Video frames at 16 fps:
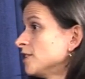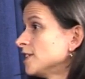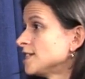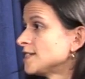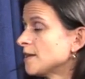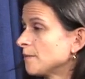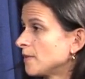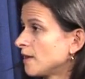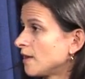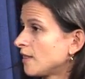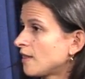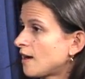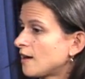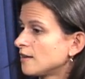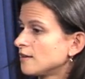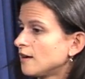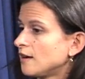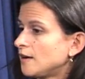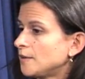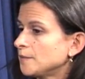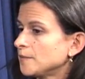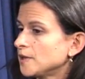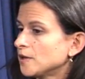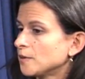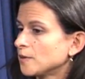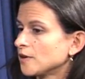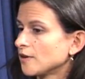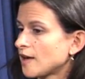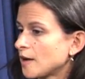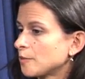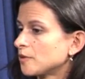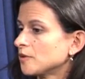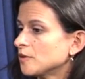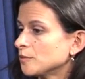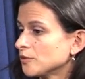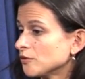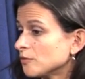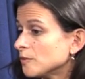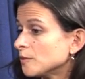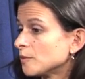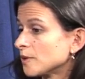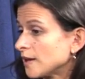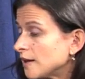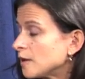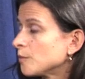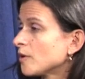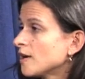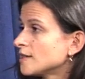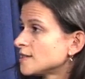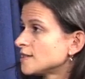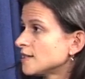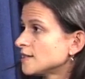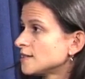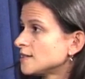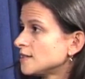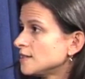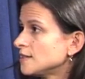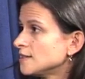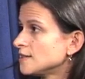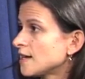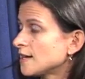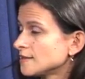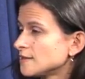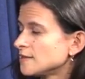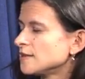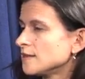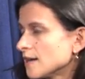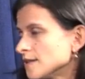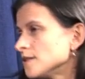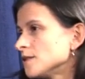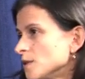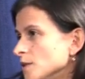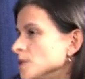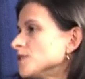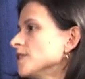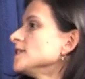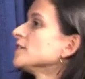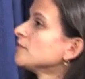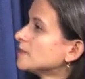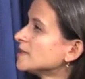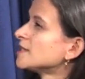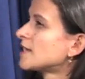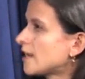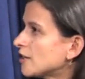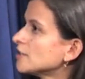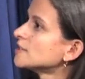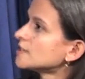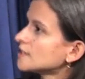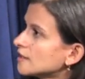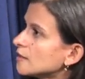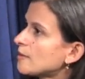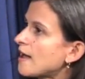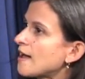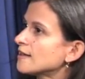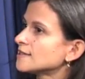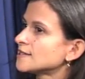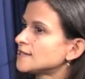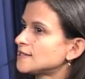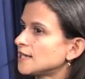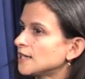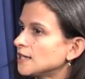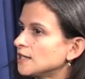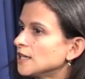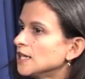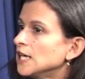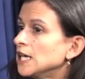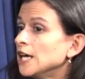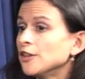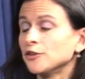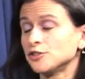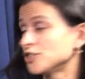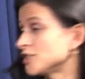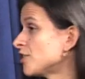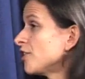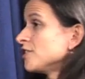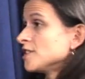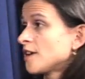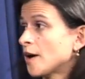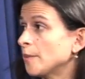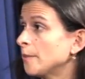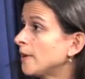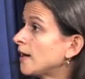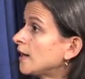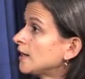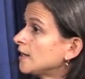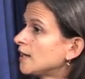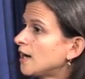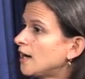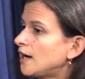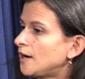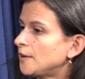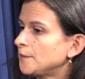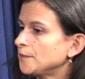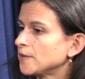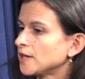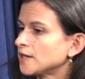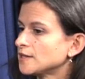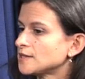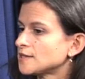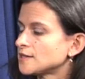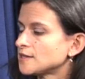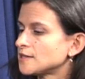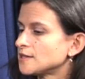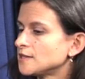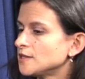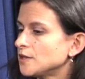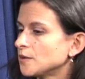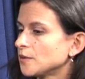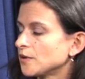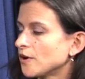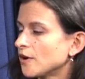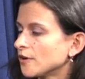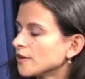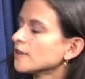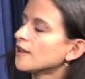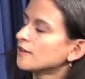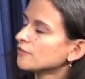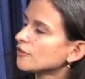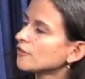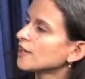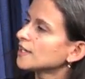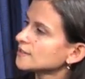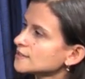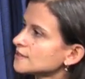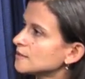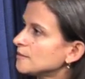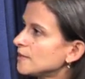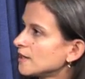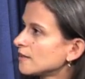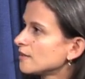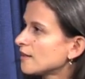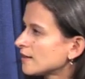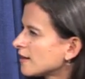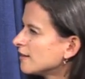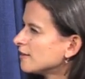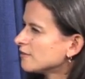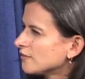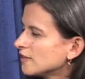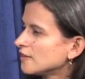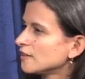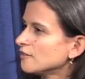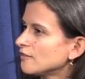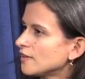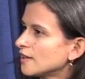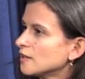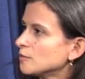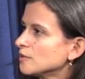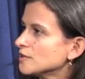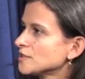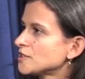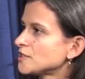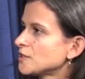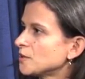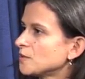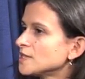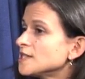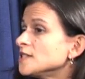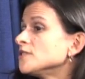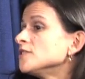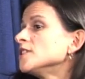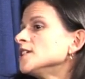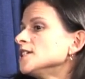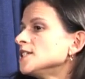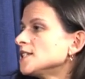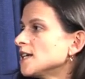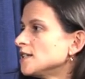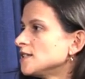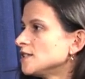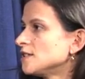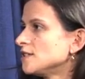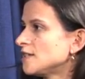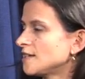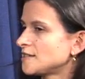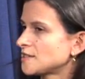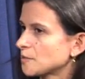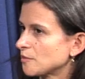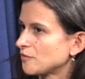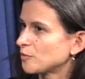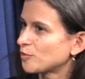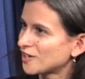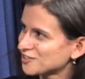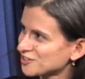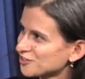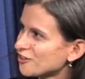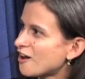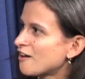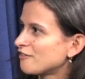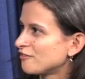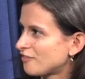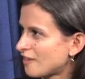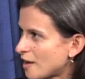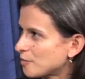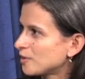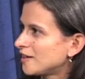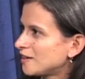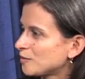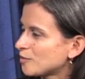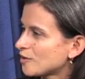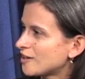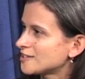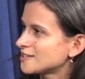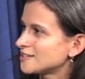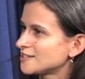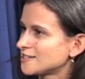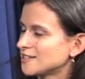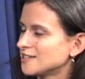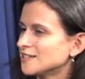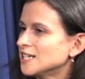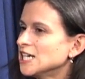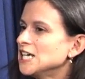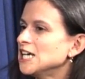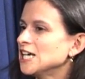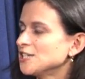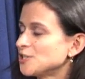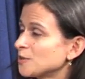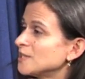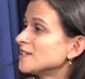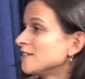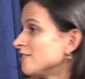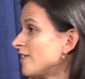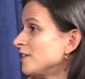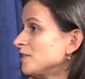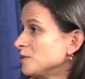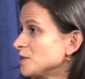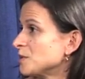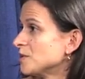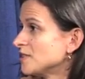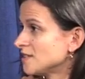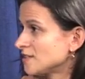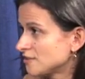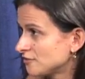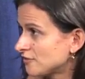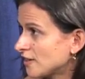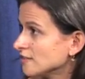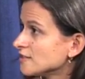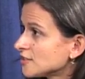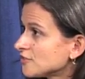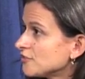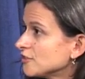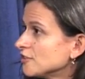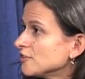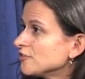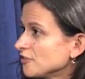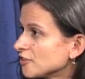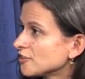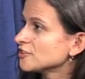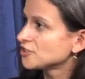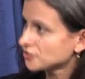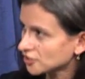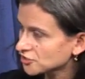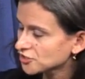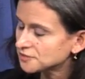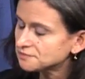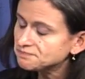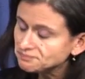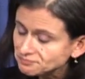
It's something that, um, you know, in our capital improvement planning process is, has, that those funds have been scarce in the past, and they're just hard to come by. Um, it's, you know, there aren't a lot of grants that make that kind of funding available, and so this is really intended to take some of the pressure off of that planning process and, and to identify new sources of funds for, for construction.